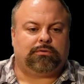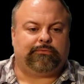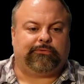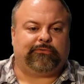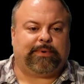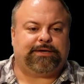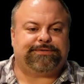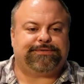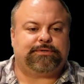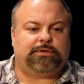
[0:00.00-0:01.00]

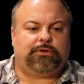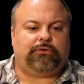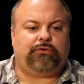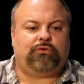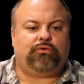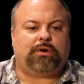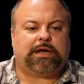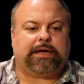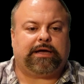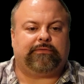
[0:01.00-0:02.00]
response you
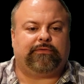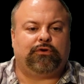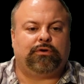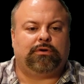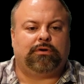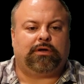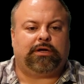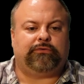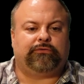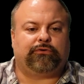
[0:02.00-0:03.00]
have
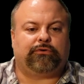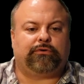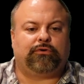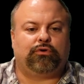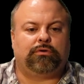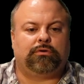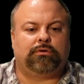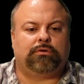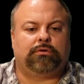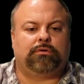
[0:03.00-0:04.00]
entered
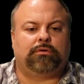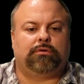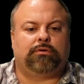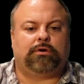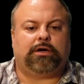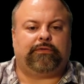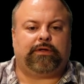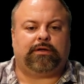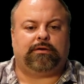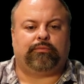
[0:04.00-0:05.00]
and
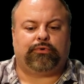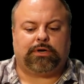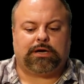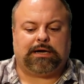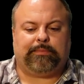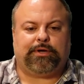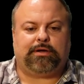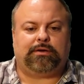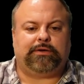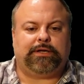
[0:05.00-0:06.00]
then put a
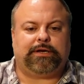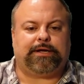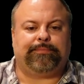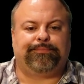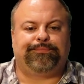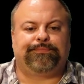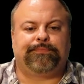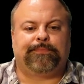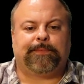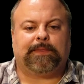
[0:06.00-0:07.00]
comma DNA.
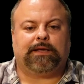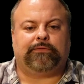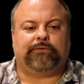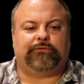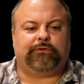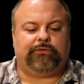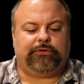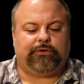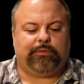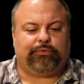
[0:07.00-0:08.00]
So this should in
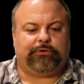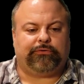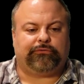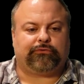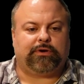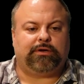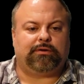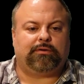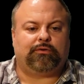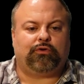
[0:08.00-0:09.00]
theory print to the
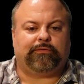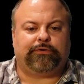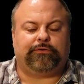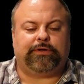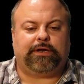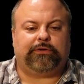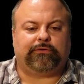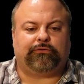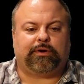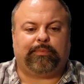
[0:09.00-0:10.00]
screen you have entered DNA,
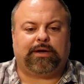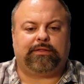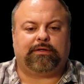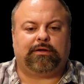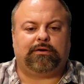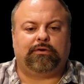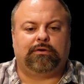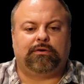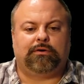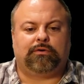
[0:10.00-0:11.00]
so I'll try Python
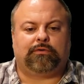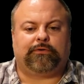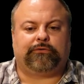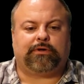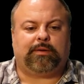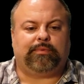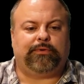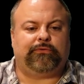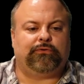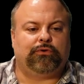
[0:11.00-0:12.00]
reverse
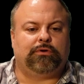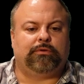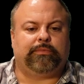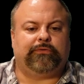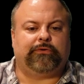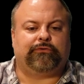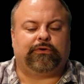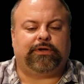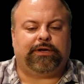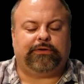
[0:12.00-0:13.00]
complement. Please enter
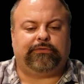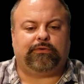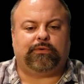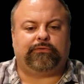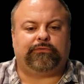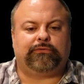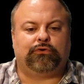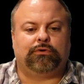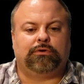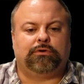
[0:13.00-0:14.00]
a DNA sequence
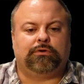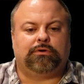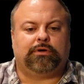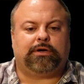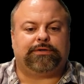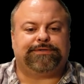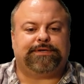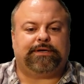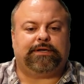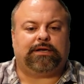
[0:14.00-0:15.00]
and I'll just
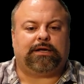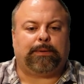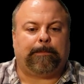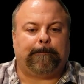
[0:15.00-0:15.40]
say DNA.